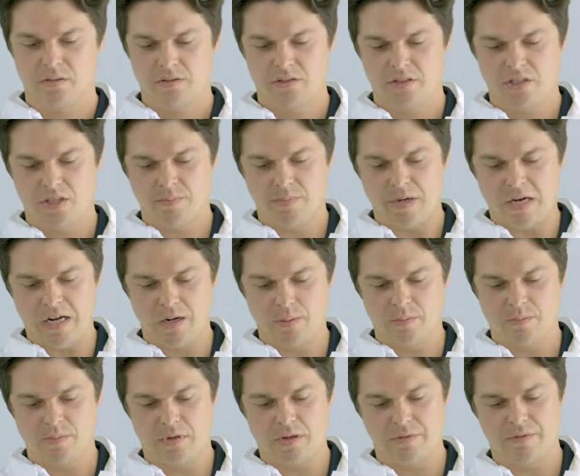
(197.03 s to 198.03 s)
to the
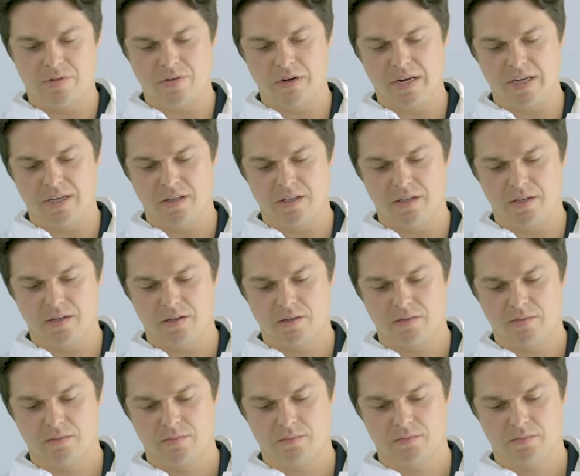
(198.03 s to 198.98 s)
bottom of the regulator.